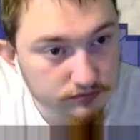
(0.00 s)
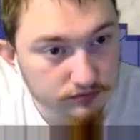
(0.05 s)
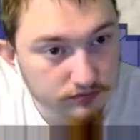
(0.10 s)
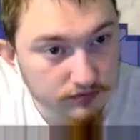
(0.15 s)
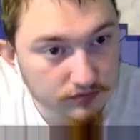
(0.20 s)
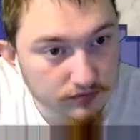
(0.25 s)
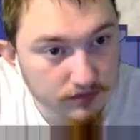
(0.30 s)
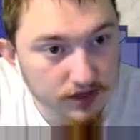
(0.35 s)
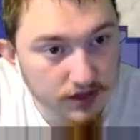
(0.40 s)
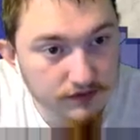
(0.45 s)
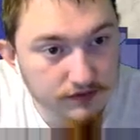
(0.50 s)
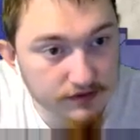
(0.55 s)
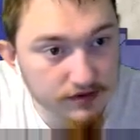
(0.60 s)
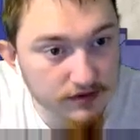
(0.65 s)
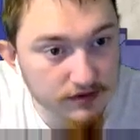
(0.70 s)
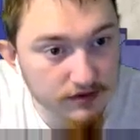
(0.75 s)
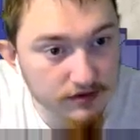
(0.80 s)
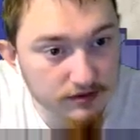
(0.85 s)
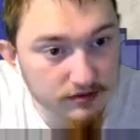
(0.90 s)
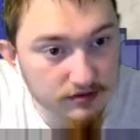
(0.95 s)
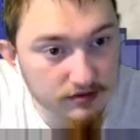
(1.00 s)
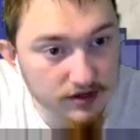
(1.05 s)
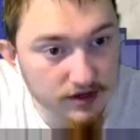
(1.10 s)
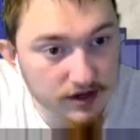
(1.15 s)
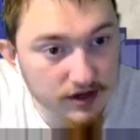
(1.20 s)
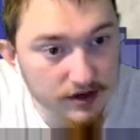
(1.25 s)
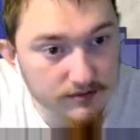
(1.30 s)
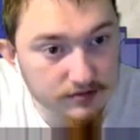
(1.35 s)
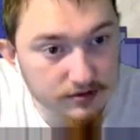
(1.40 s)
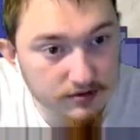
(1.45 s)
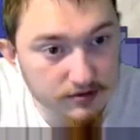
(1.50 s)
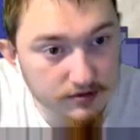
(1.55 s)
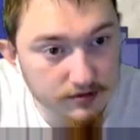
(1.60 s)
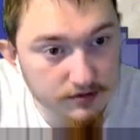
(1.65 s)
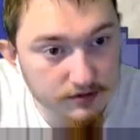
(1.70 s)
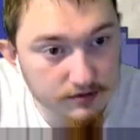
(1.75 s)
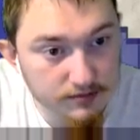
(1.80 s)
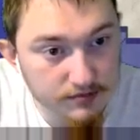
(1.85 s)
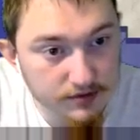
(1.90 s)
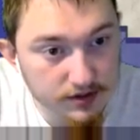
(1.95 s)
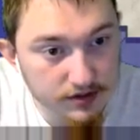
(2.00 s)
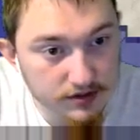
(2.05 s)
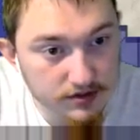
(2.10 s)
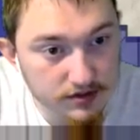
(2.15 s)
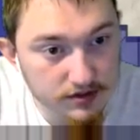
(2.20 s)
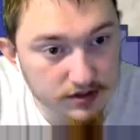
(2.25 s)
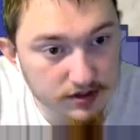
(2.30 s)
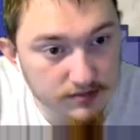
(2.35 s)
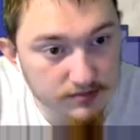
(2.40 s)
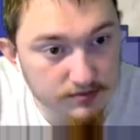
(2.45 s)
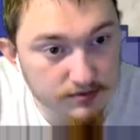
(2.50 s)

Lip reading: Thankfully, these sands are always pretty cheap.